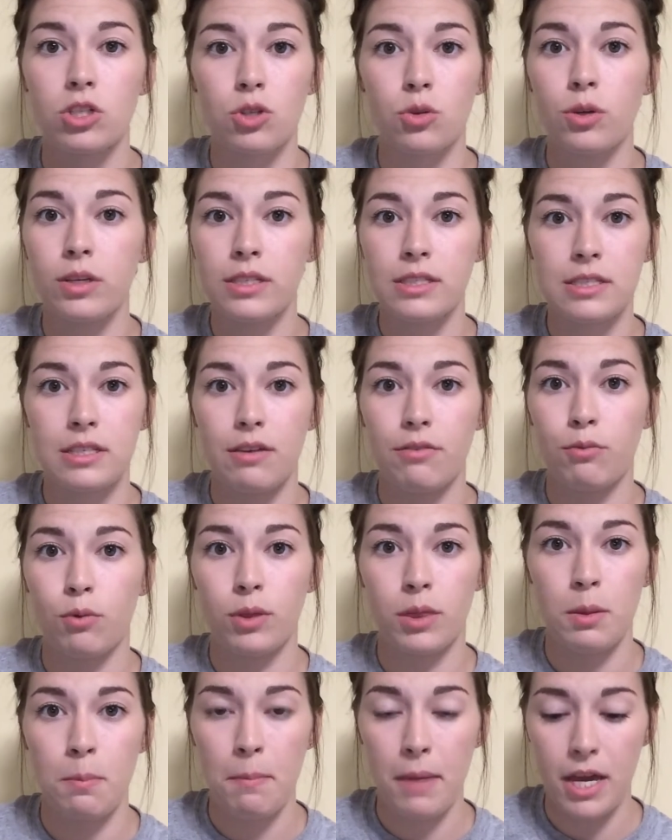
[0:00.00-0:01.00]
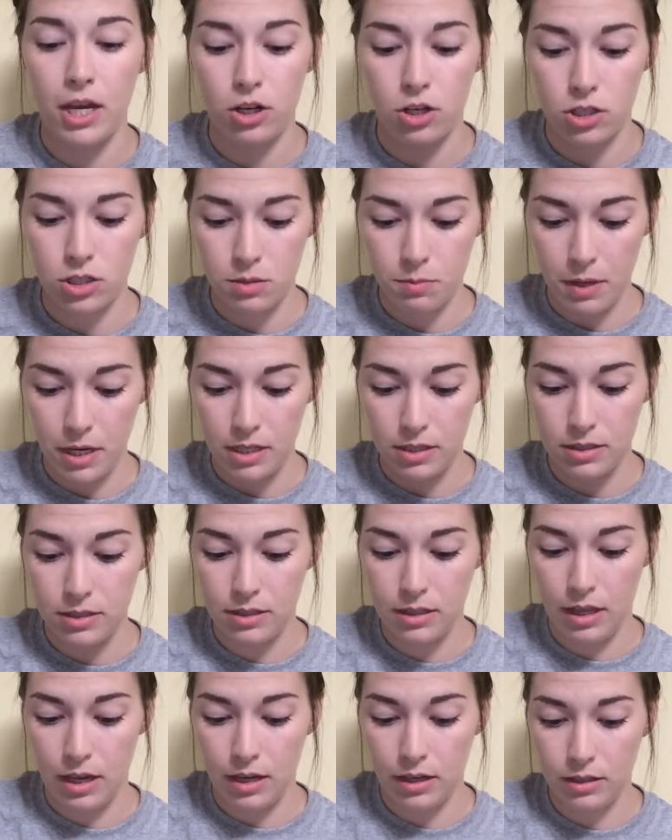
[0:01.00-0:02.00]
doing stuff with the Makerspace
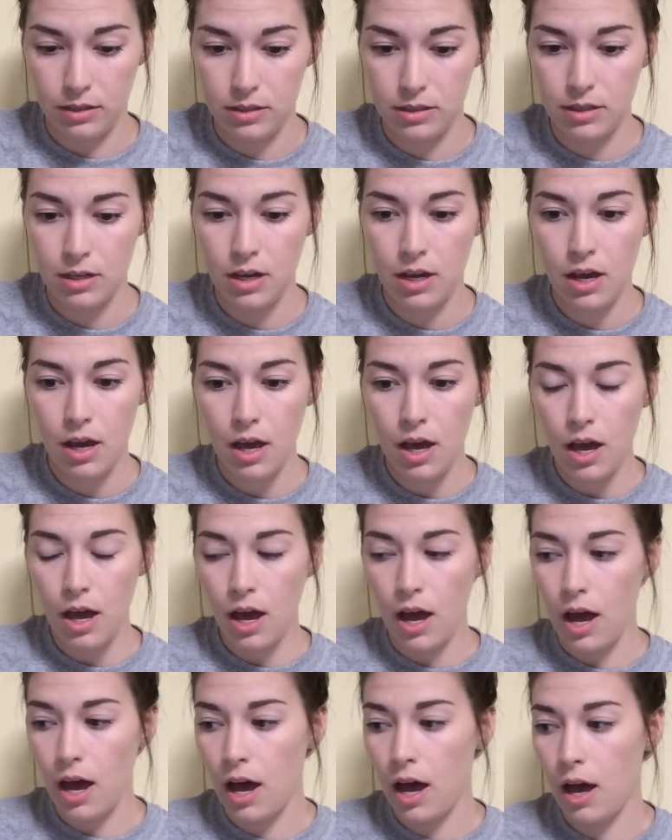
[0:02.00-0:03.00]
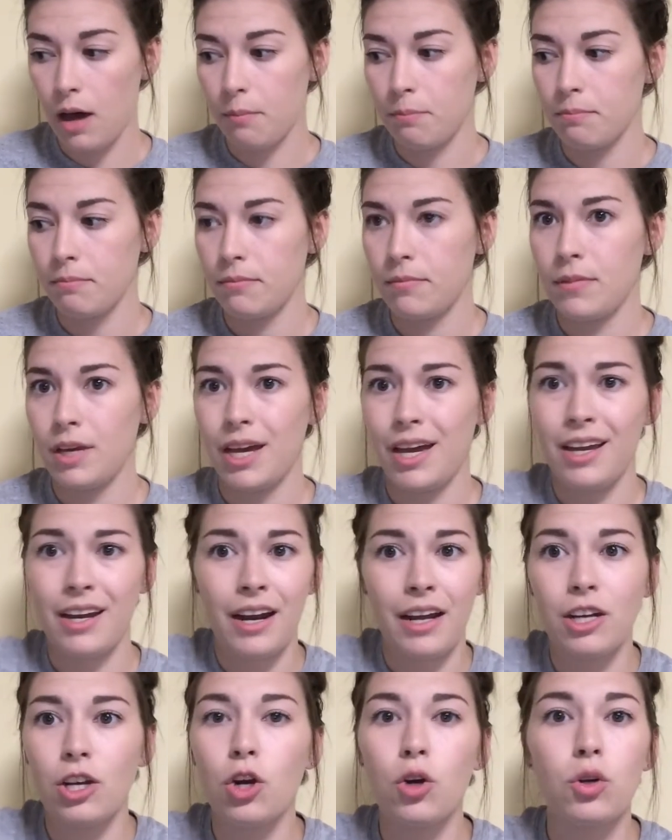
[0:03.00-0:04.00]
things. And
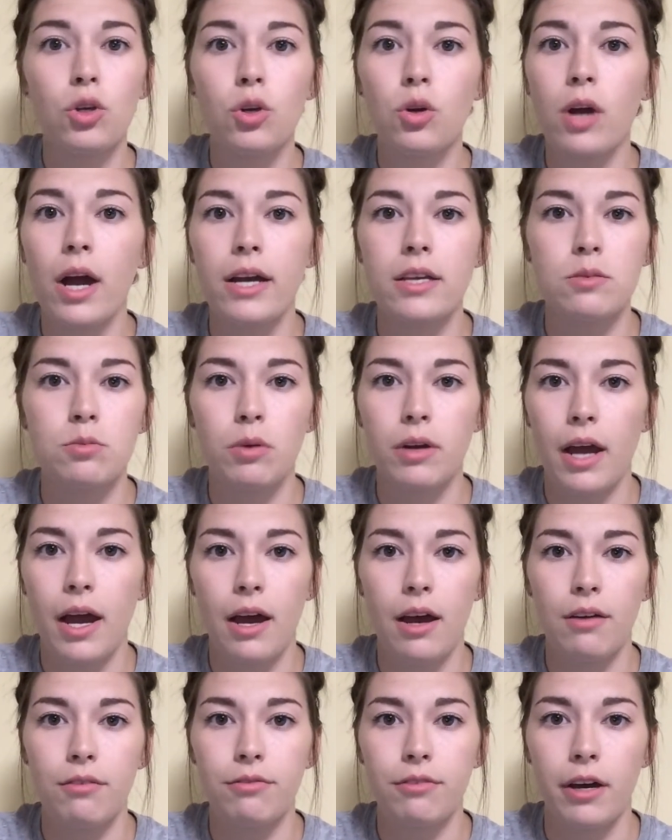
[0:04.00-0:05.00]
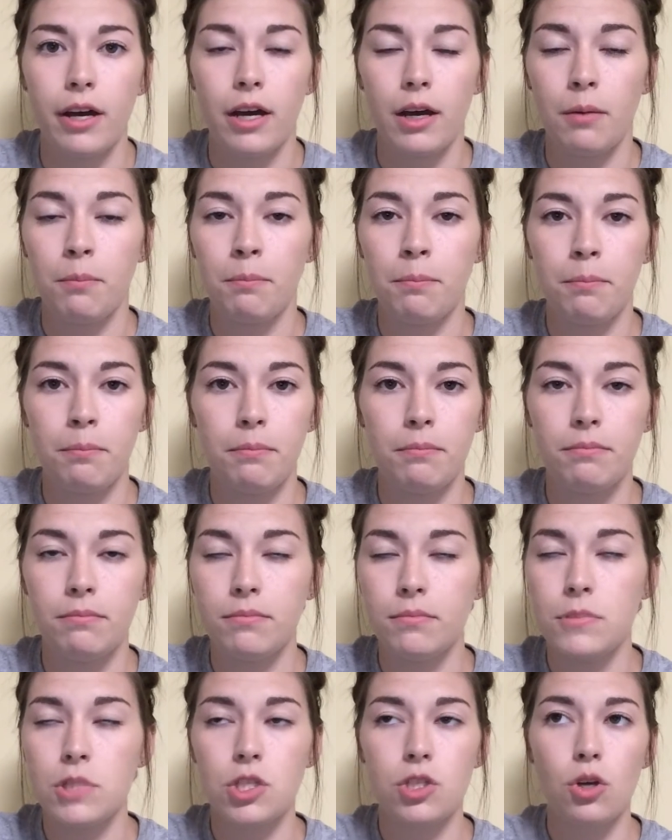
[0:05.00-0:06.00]
I know you guys would have
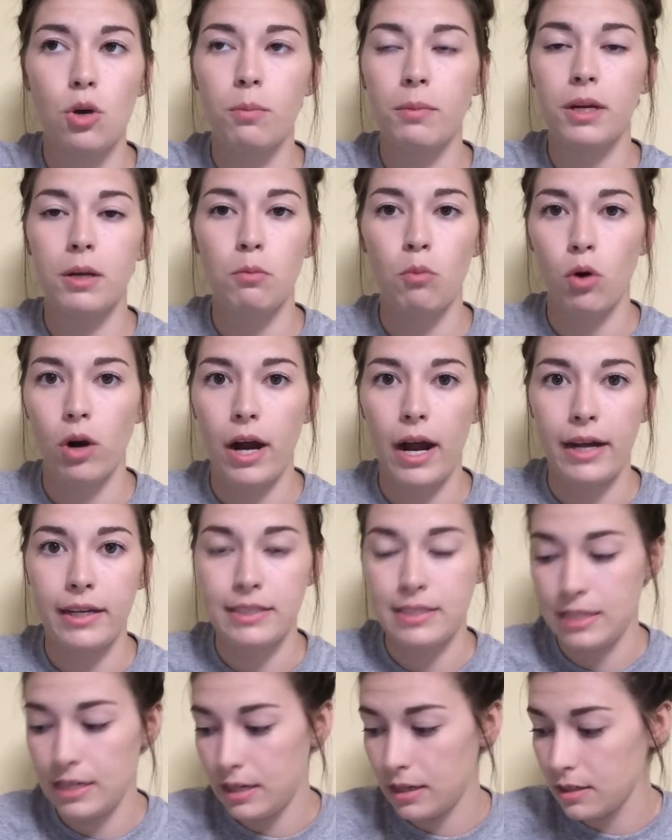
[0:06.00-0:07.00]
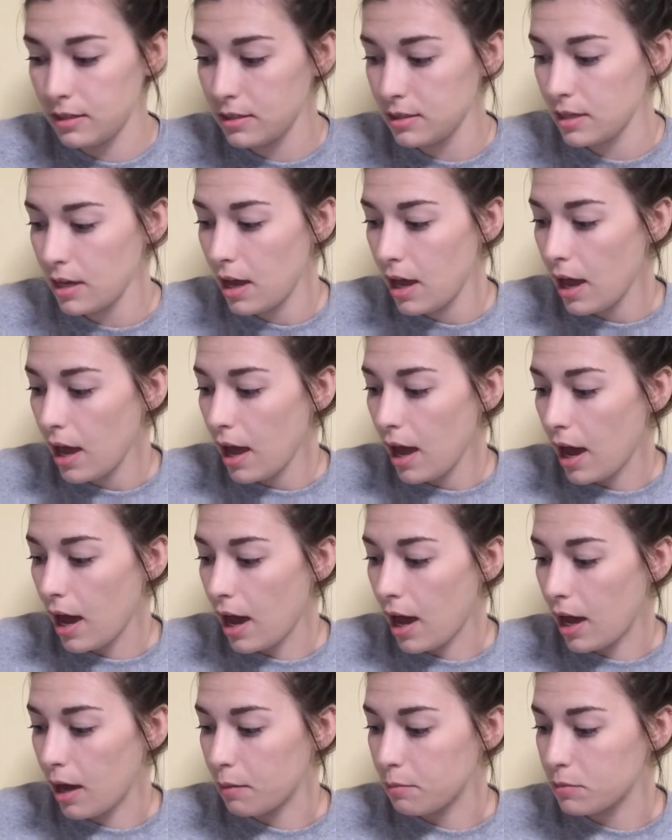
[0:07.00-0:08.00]
so many more ideas.
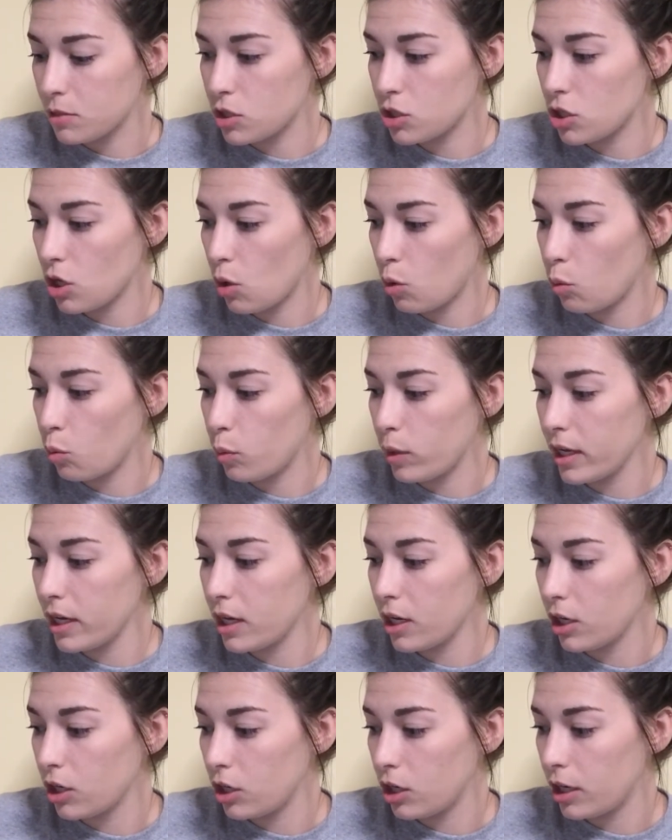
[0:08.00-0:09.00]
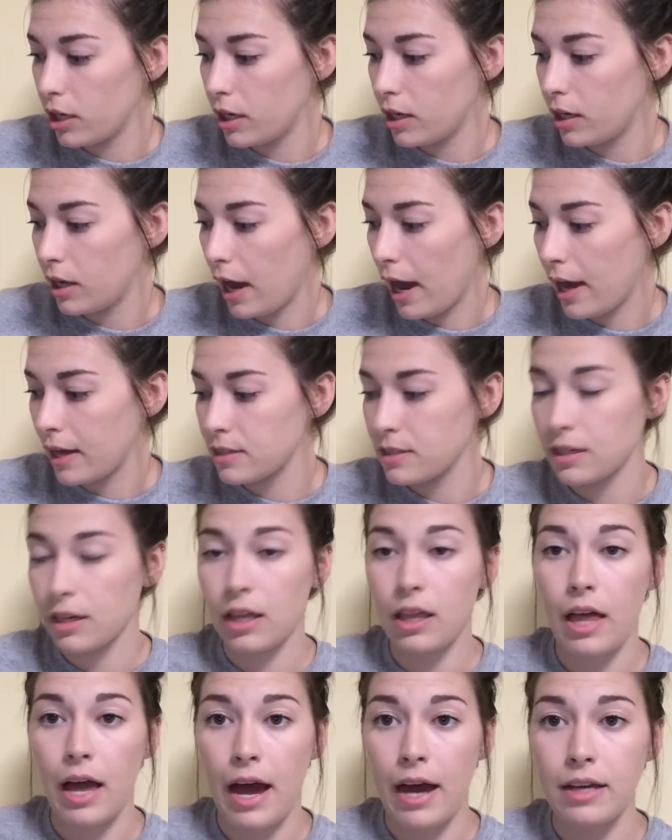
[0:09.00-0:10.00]
So we could, as a
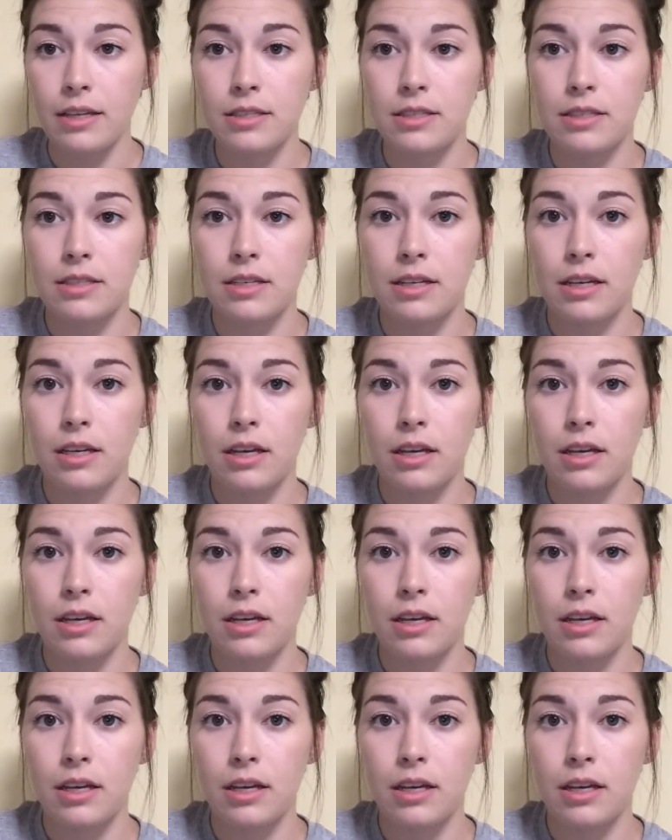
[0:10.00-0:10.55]
class,